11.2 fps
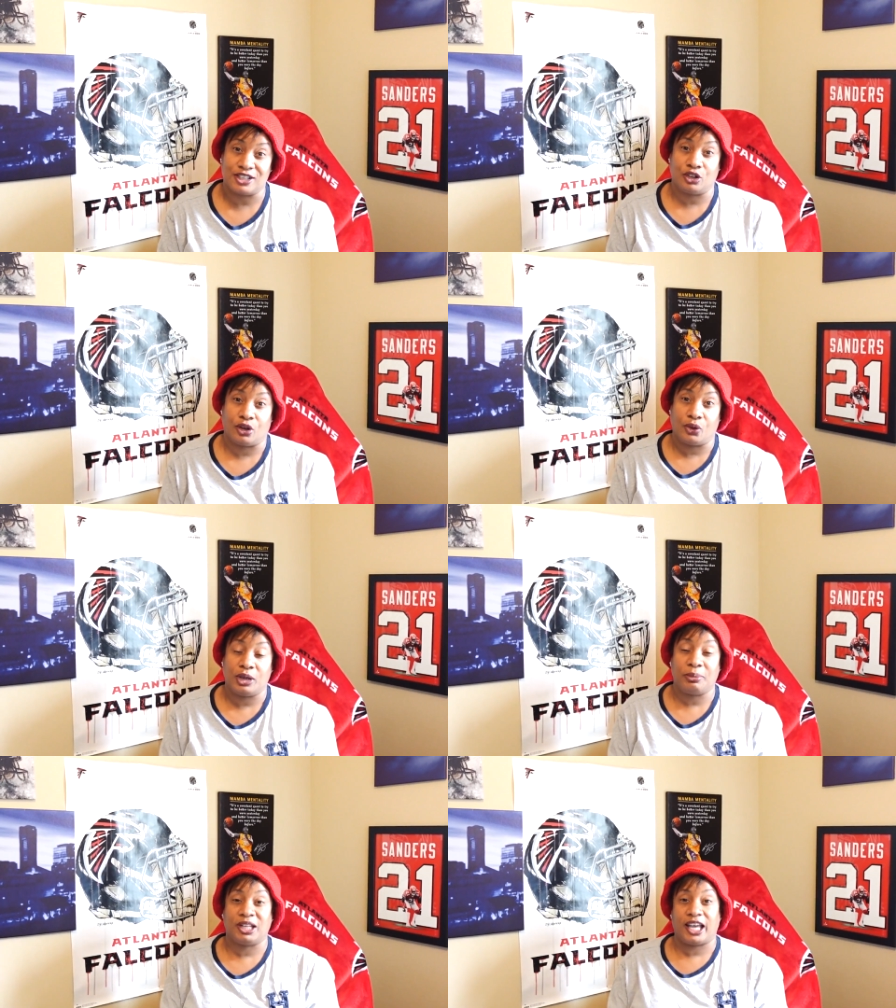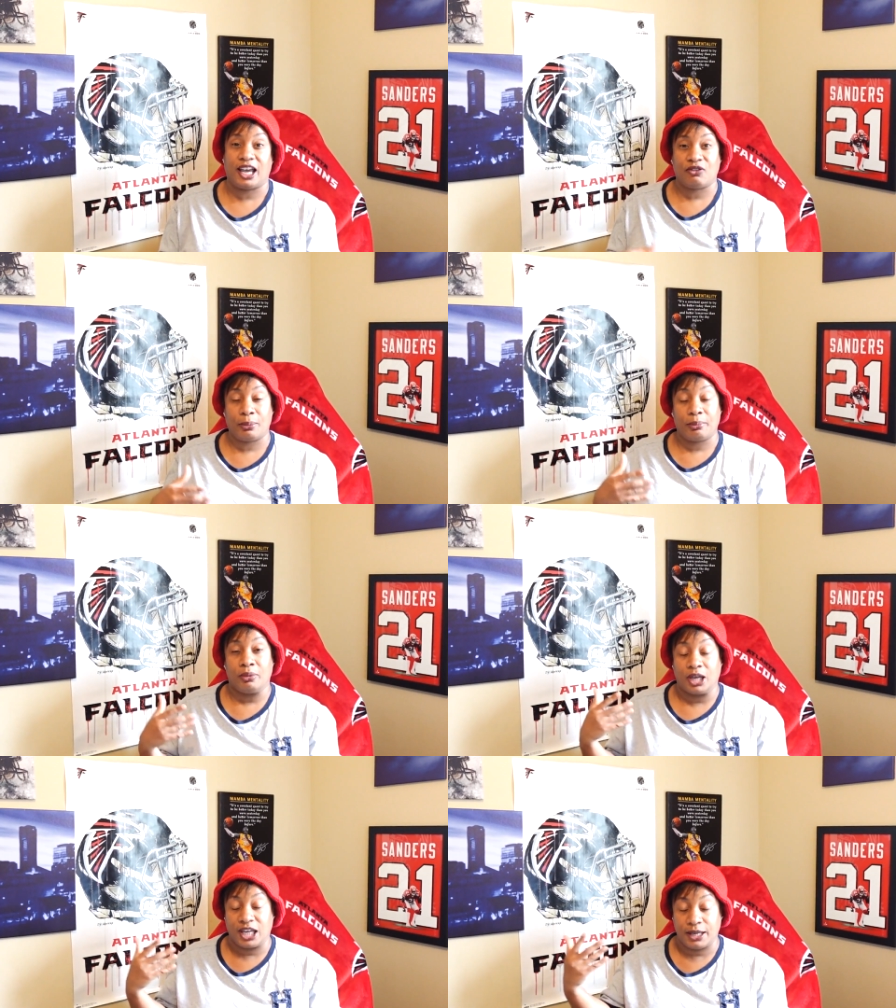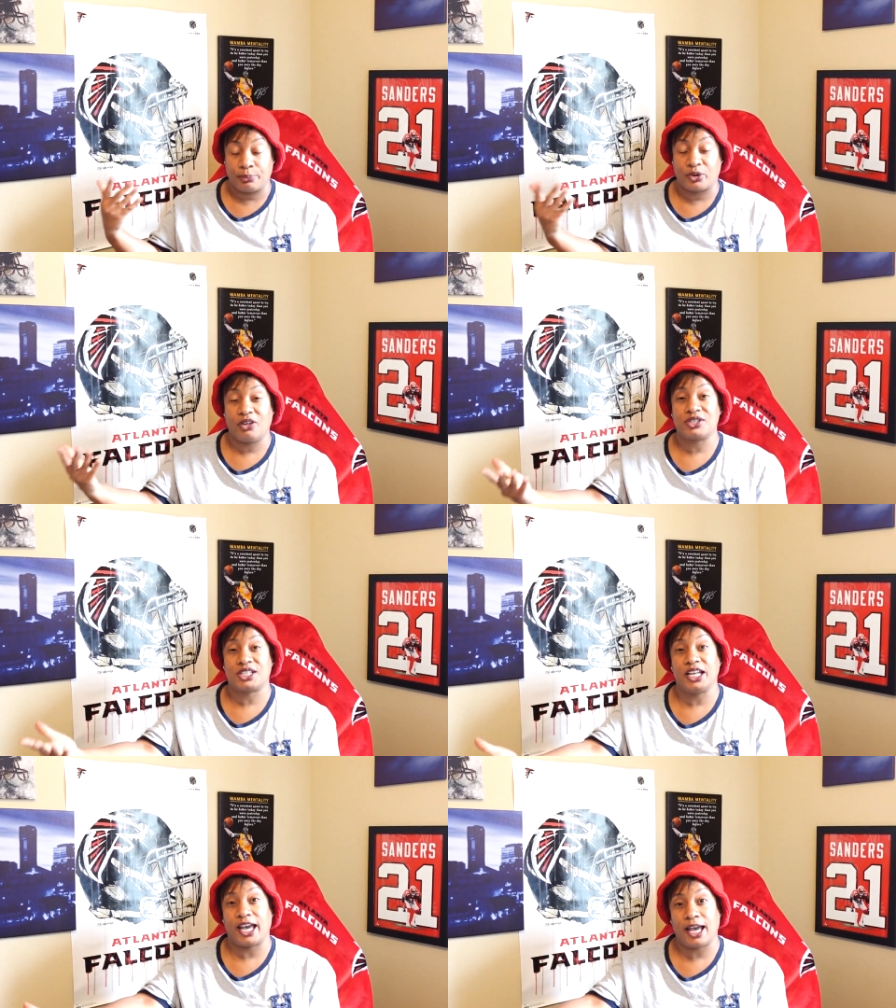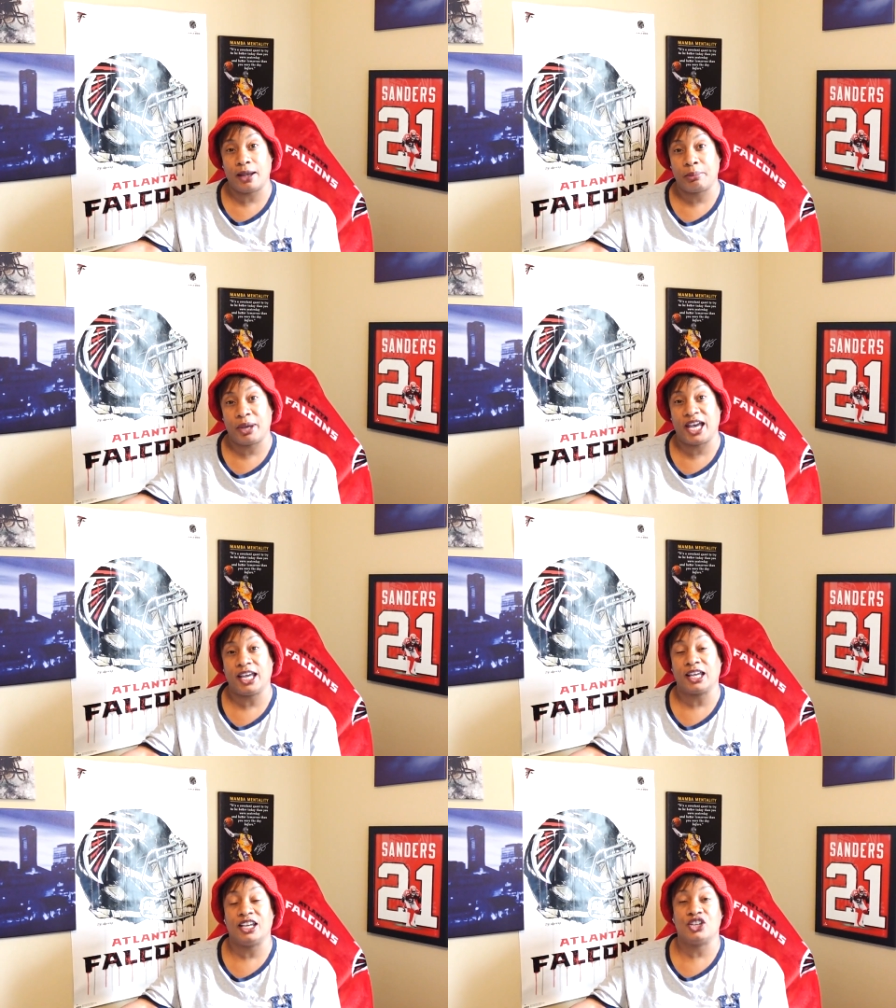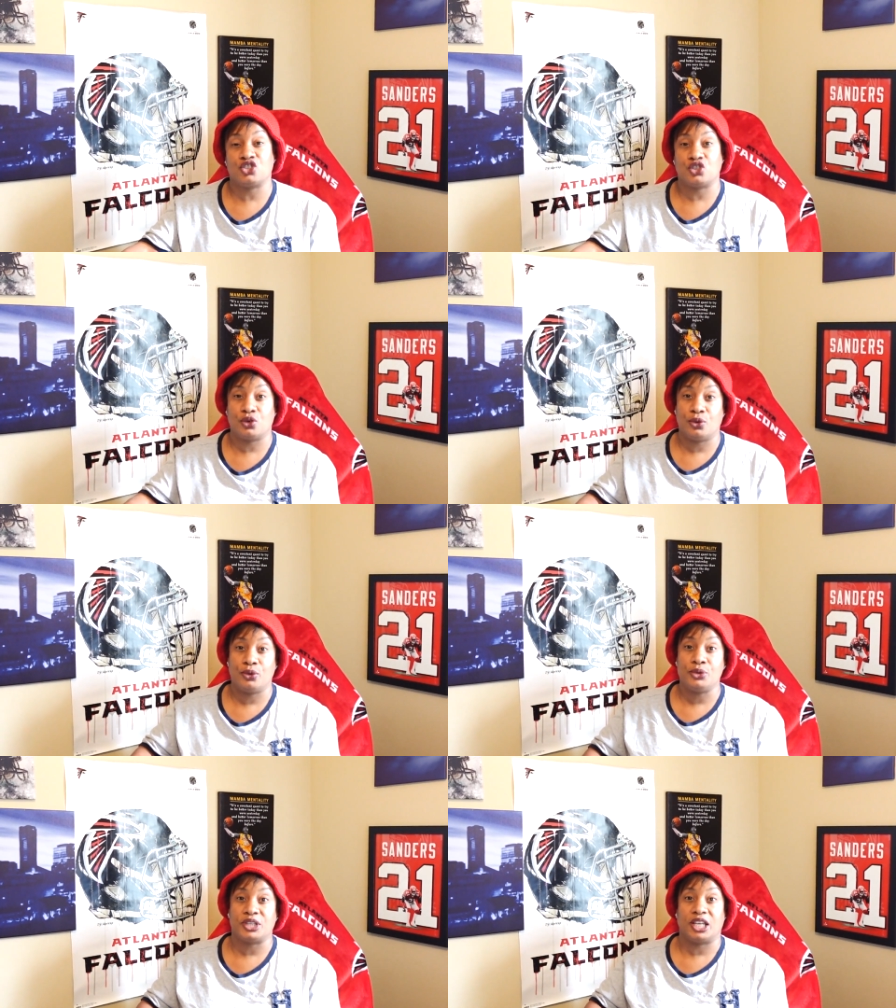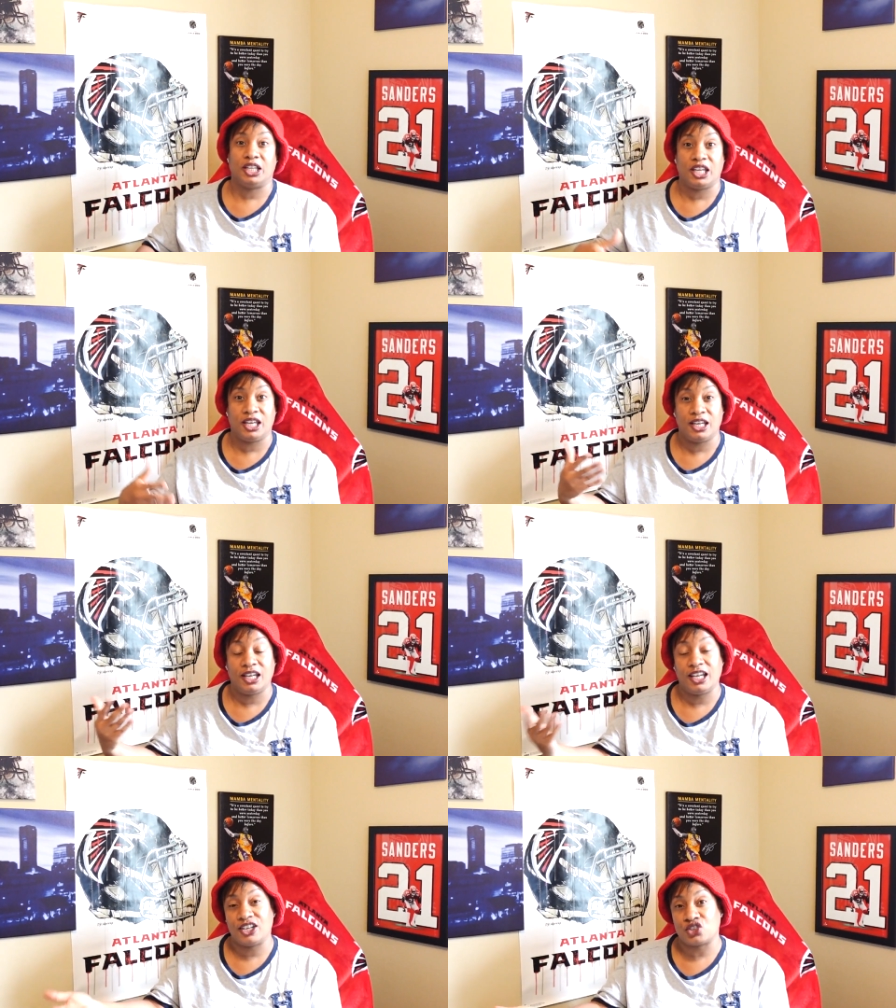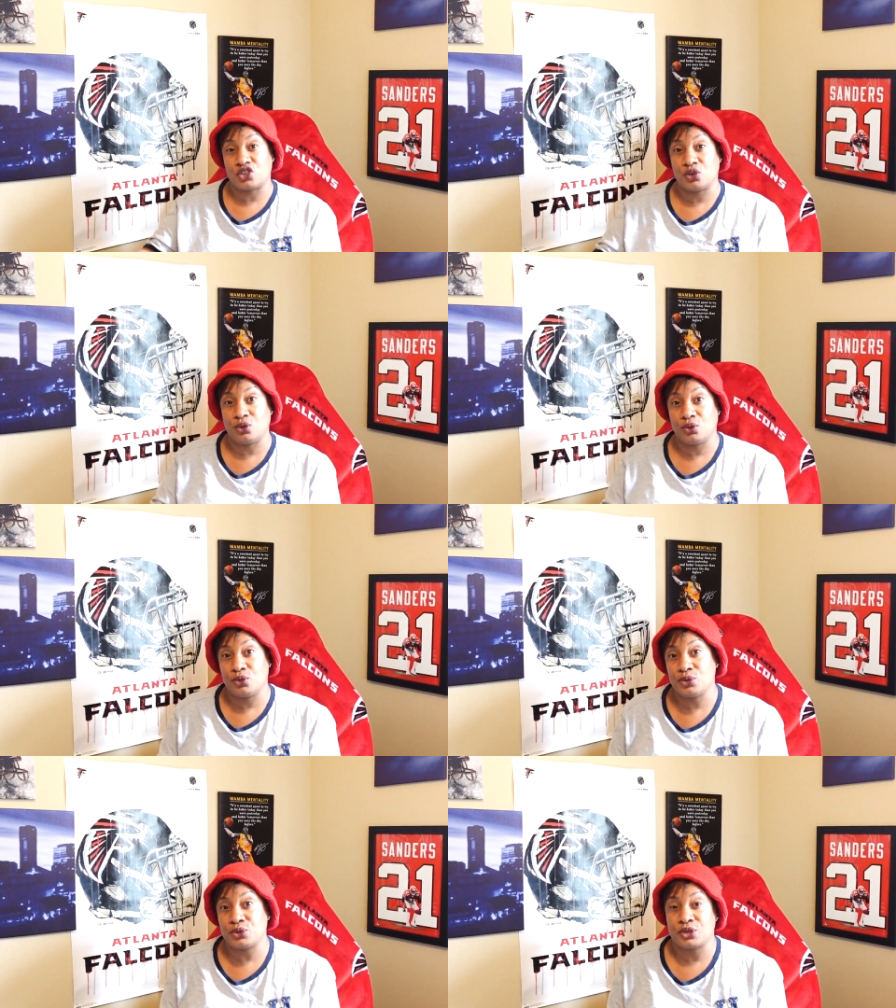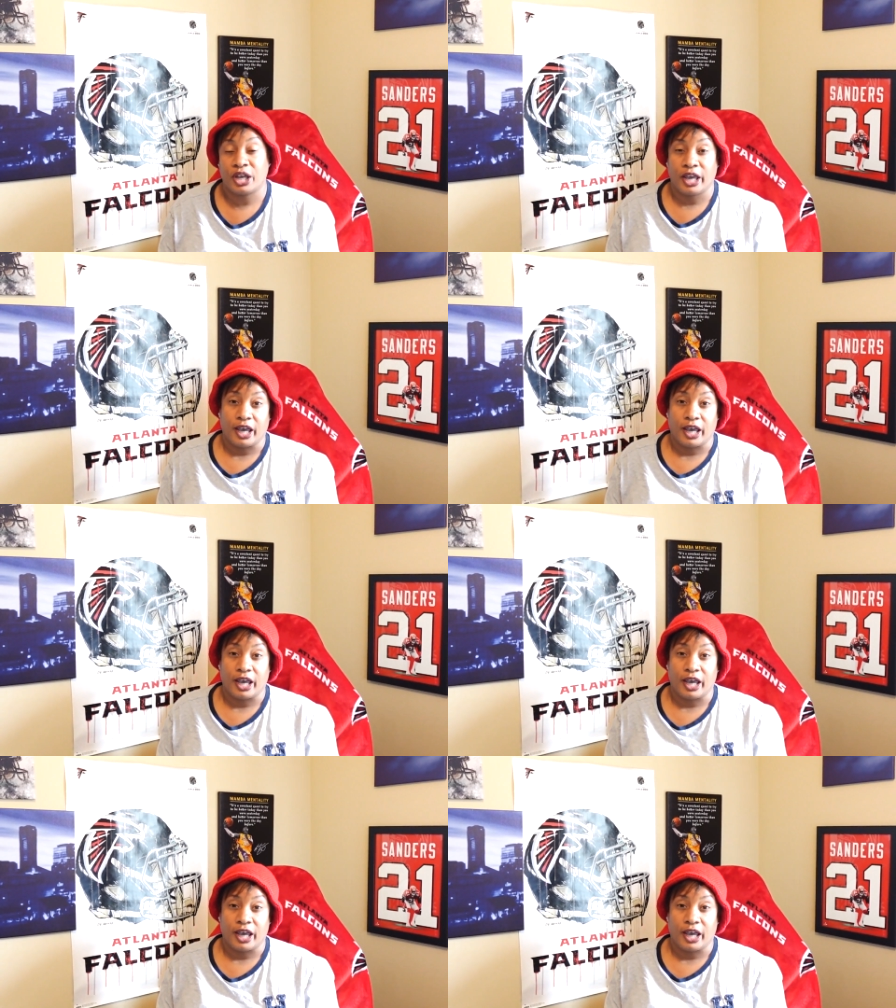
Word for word: You know, he been having, he previously had back issues and knee issues,